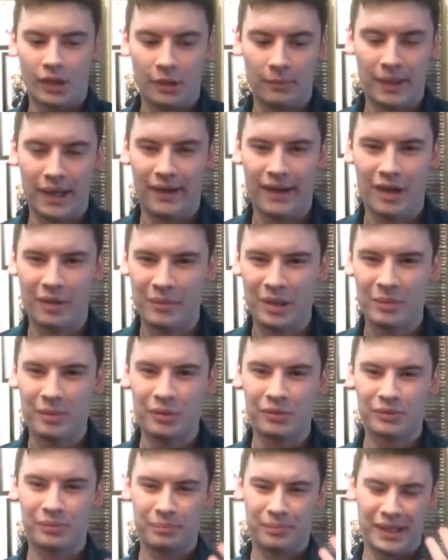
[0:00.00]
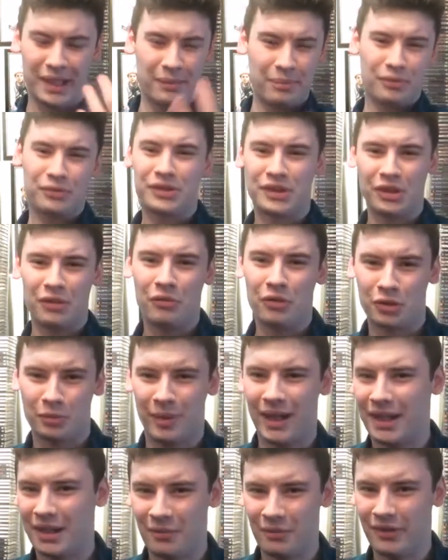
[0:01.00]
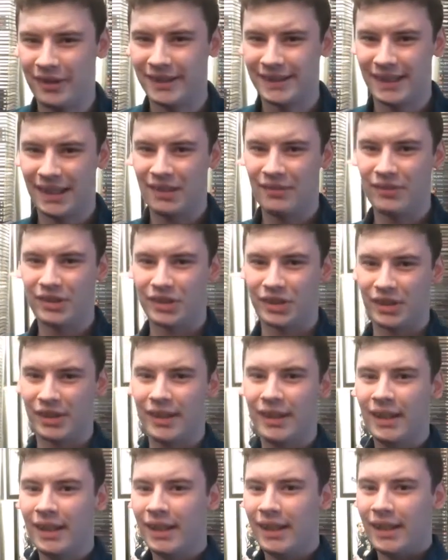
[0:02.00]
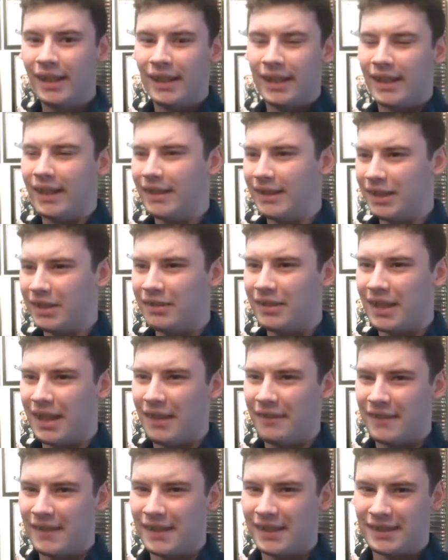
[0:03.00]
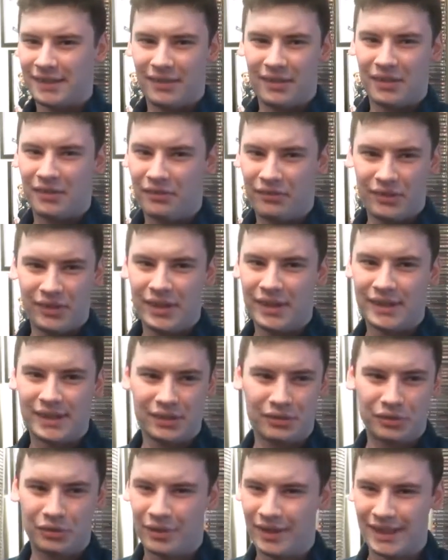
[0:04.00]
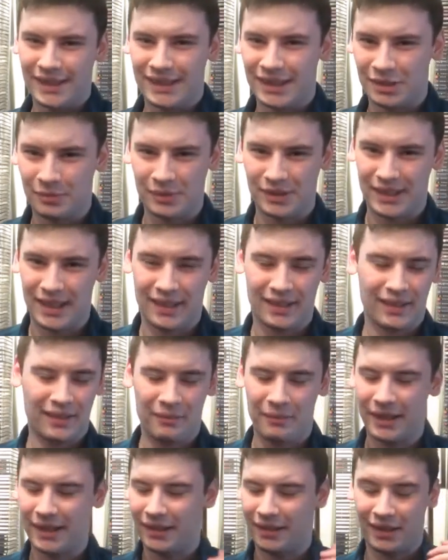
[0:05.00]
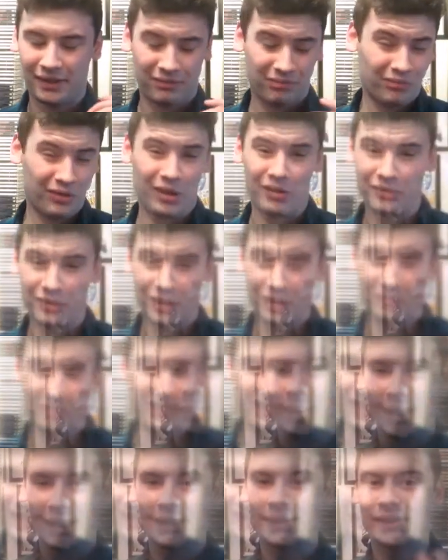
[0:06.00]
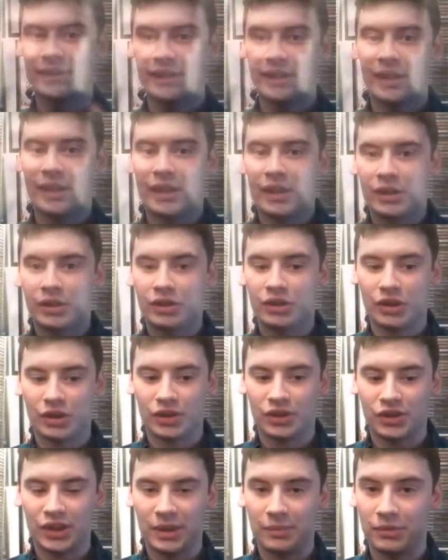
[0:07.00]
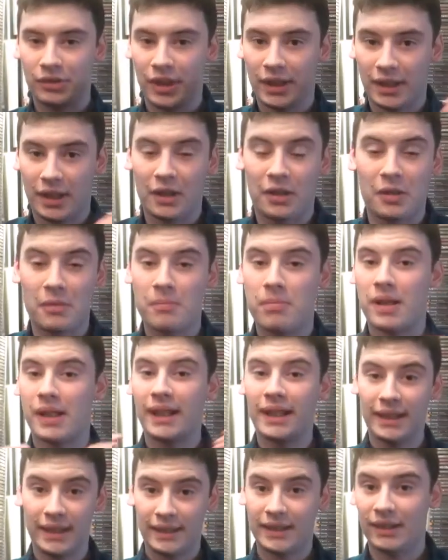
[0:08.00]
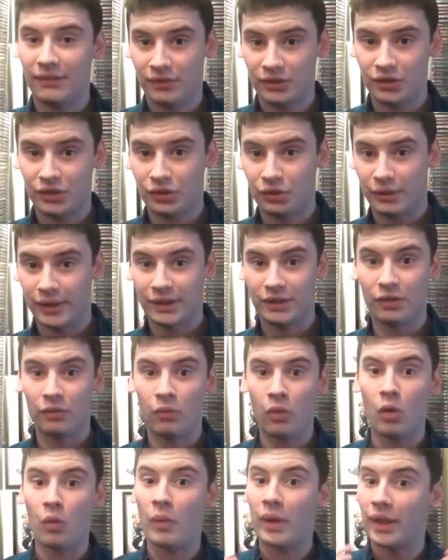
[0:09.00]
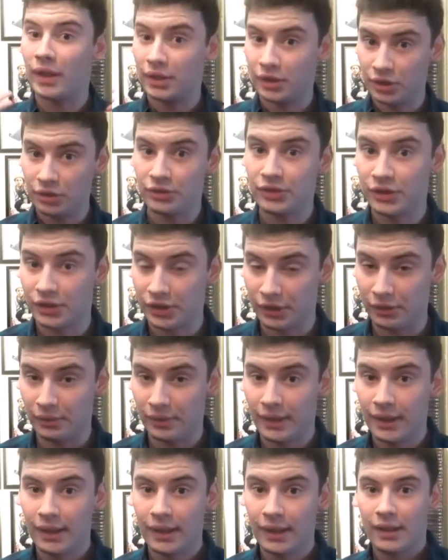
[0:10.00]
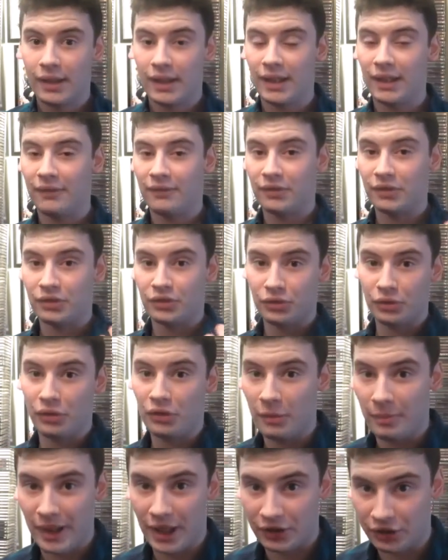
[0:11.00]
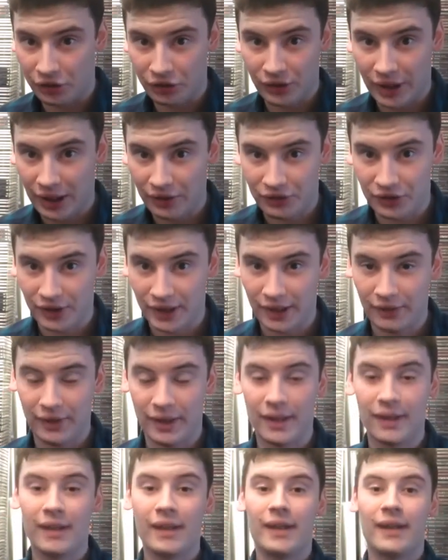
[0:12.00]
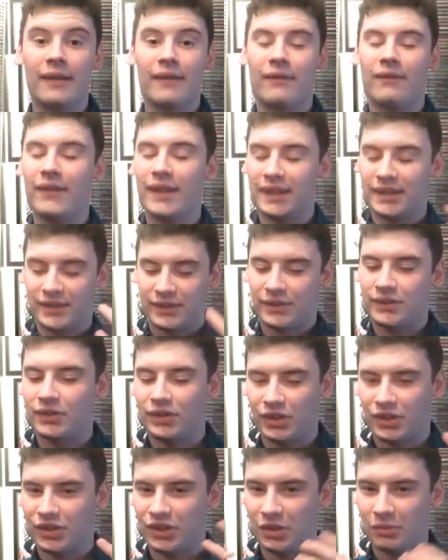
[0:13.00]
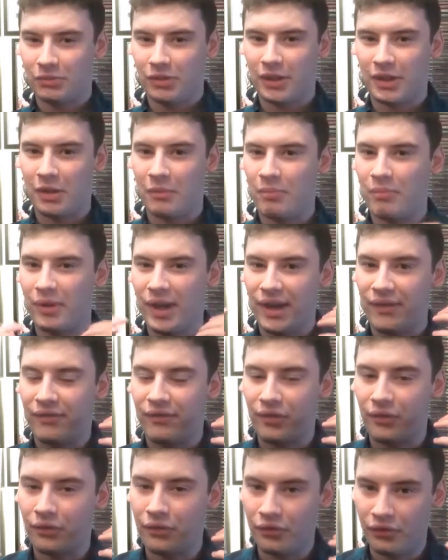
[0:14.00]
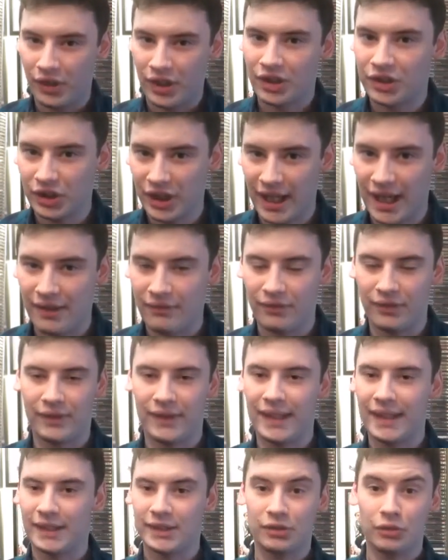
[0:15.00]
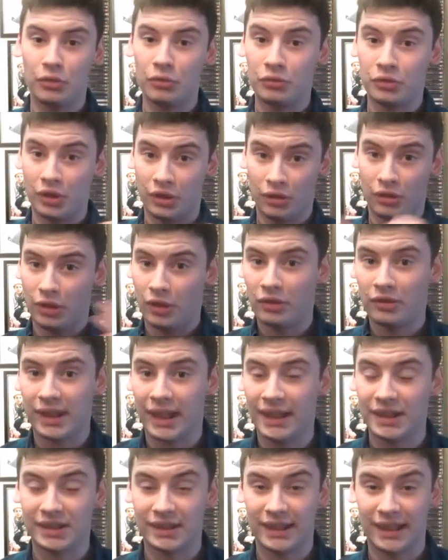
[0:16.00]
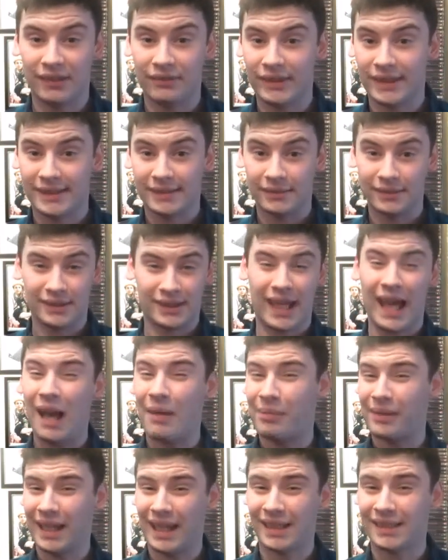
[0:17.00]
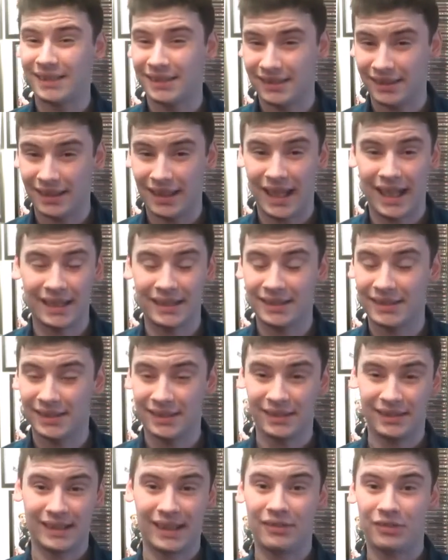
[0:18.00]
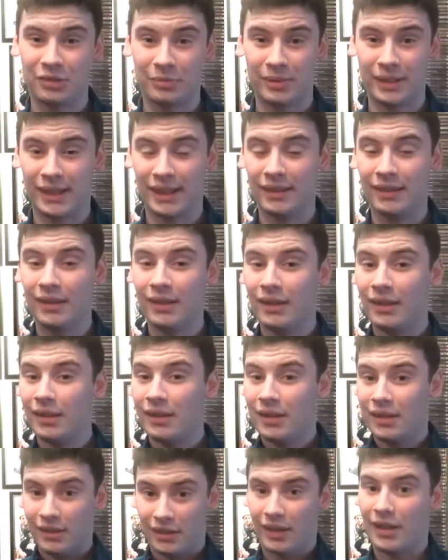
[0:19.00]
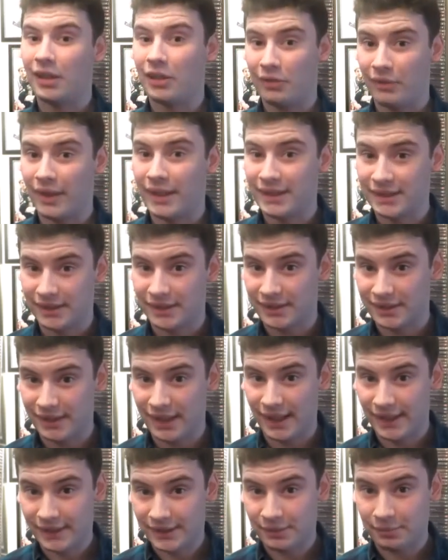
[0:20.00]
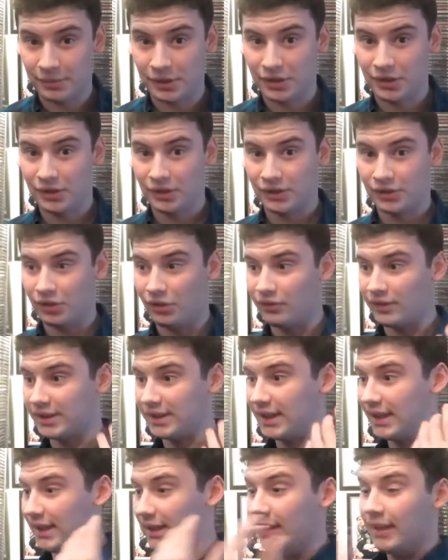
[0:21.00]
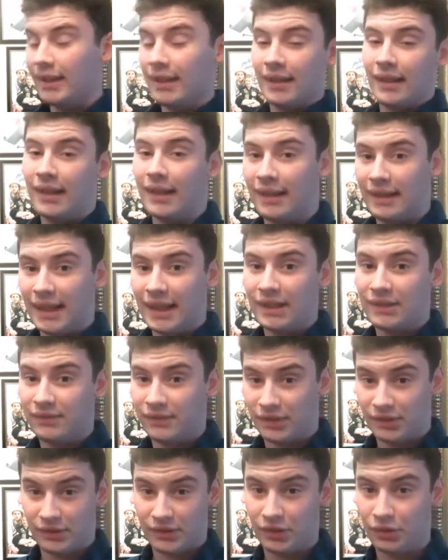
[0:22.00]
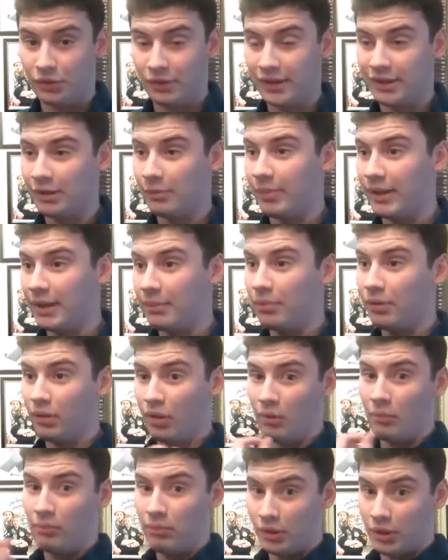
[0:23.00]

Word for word: about how many people still watch black and white television in the UK, I think it's like 30 or 26 percent. I mean, I don't Bear from Space just seems like a completely different story to what we're used to. If you saw the Patrick Troughton era, this just seems like a breath of fresh air. But it's all done on location. Now, this was a happy accident and turned out to be a great success because obviously it led for this story to be put on